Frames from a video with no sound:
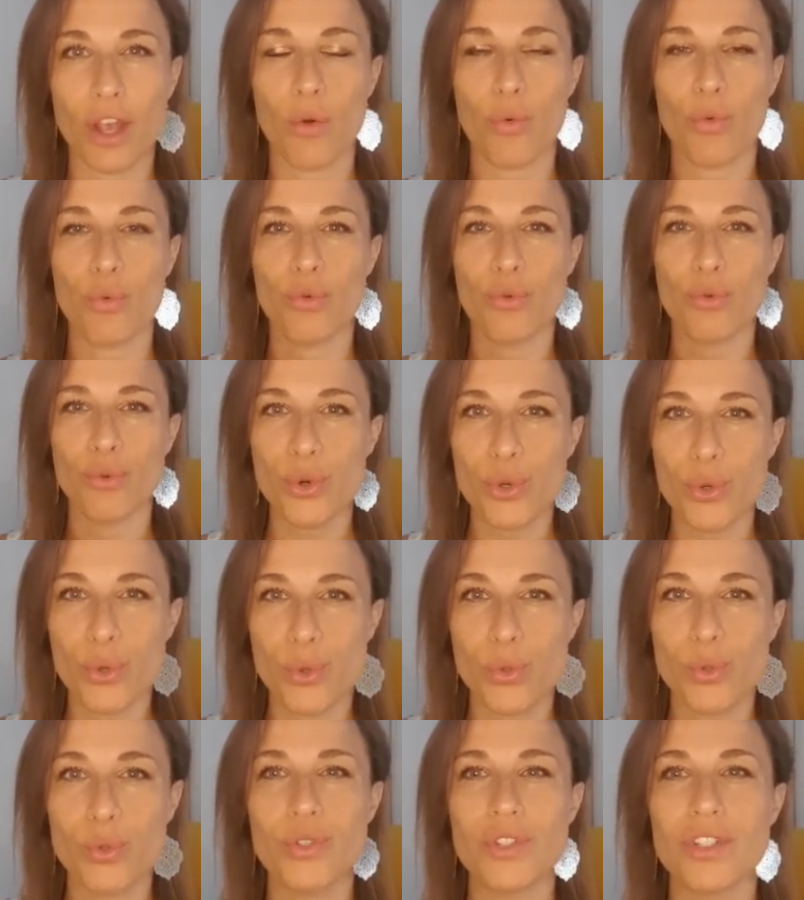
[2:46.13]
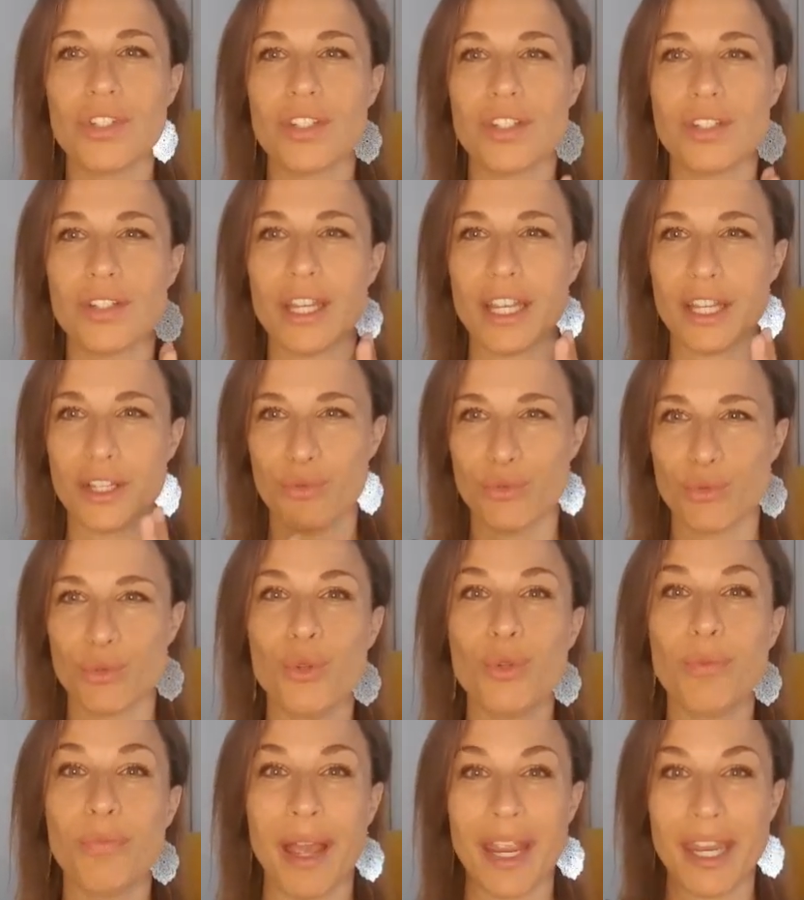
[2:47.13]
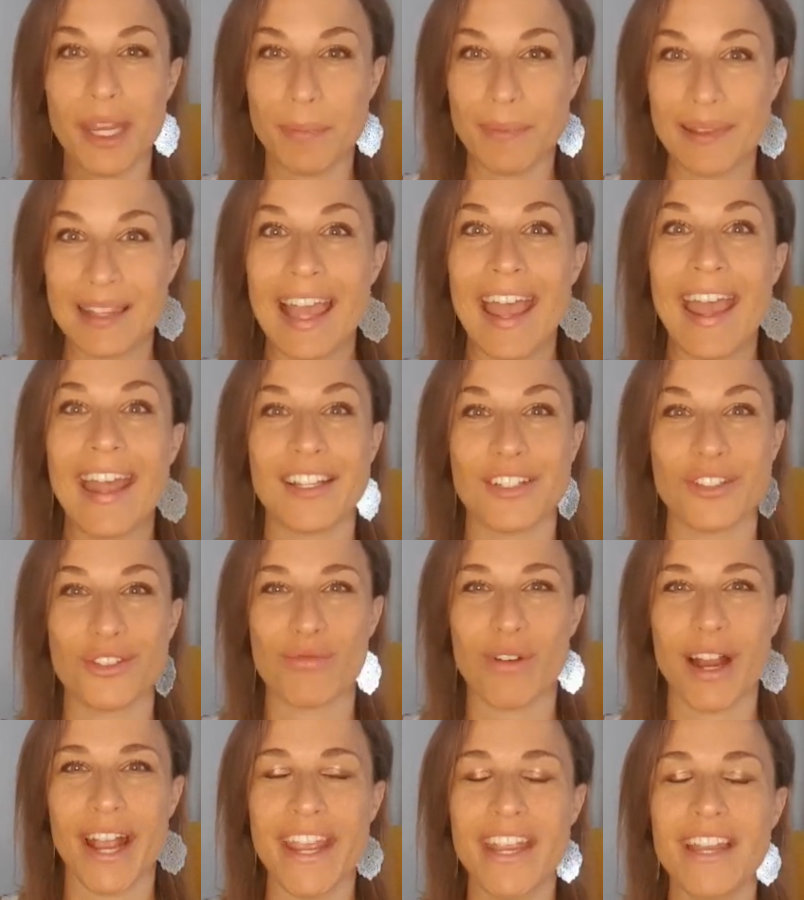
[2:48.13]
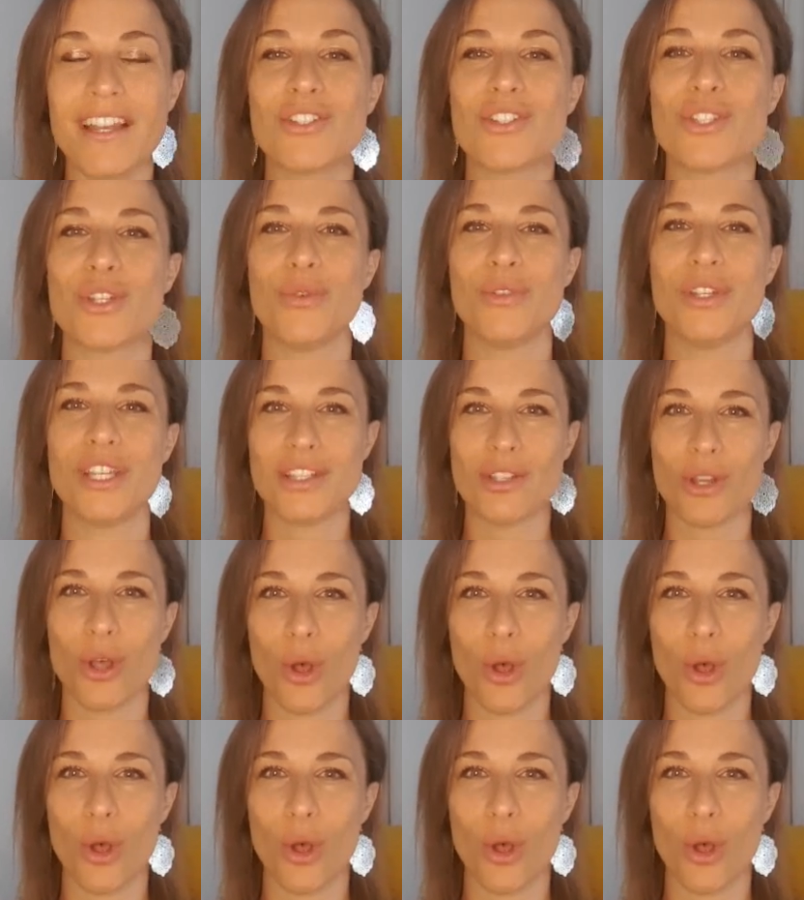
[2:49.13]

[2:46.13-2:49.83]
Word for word: rules is ruled by a planet right so this